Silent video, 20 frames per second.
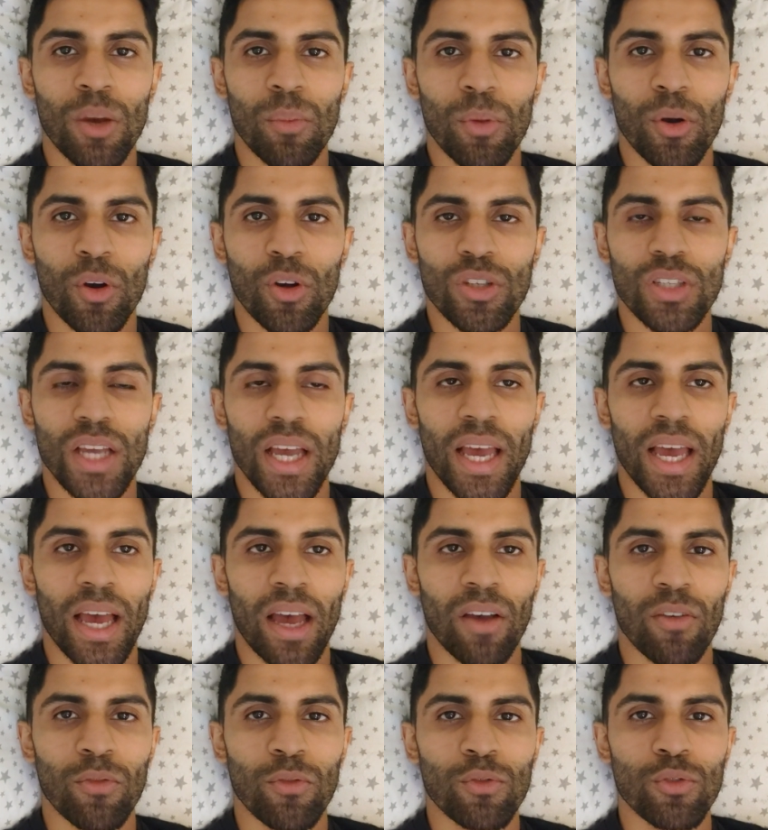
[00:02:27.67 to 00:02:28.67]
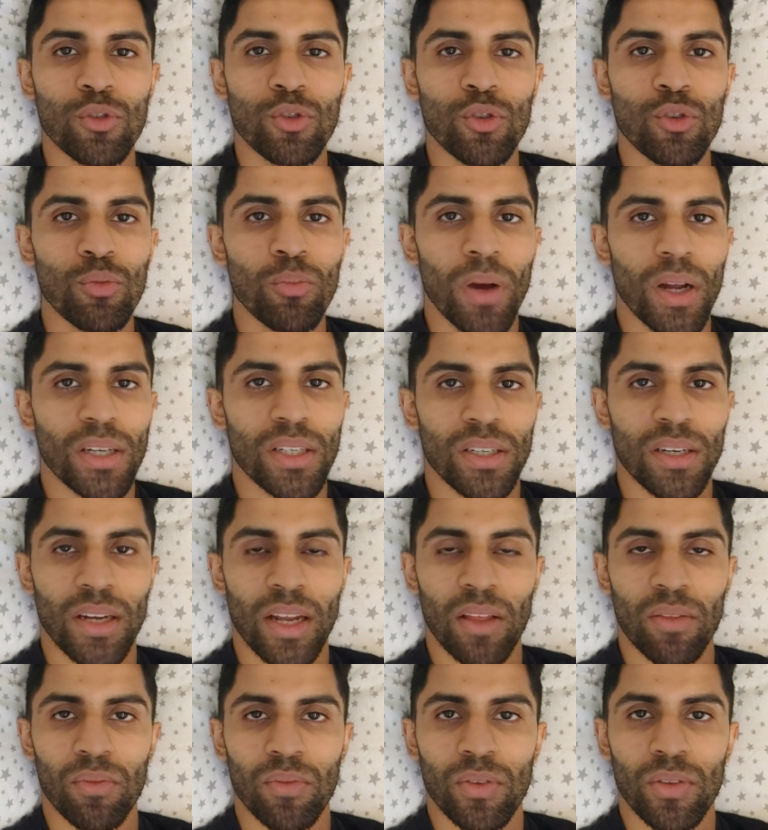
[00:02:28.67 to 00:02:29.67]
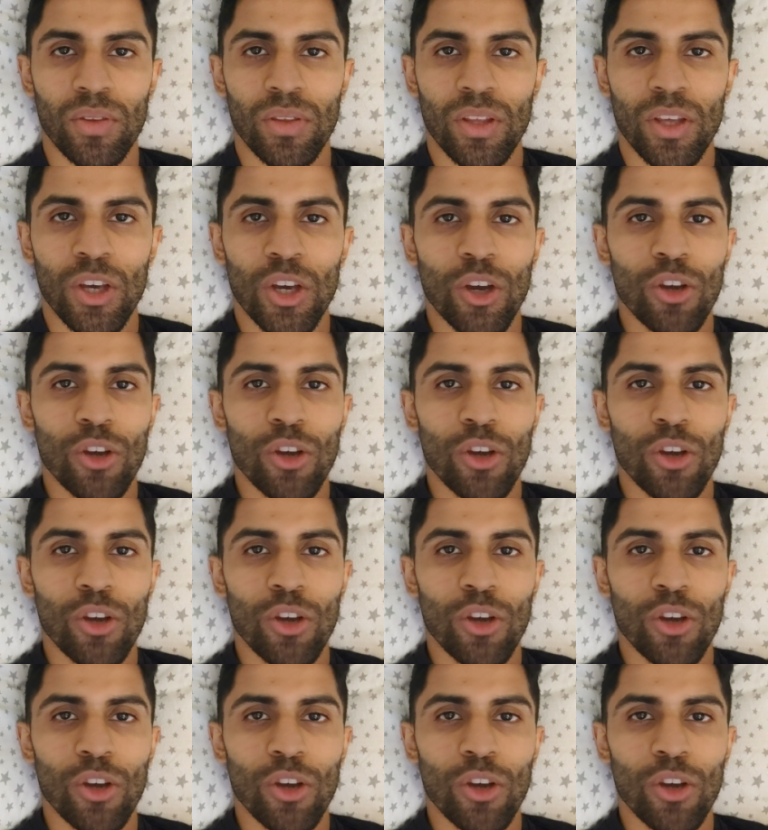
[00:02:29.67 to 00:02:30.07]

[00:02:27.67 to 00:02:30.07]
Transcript: Because I have too much length,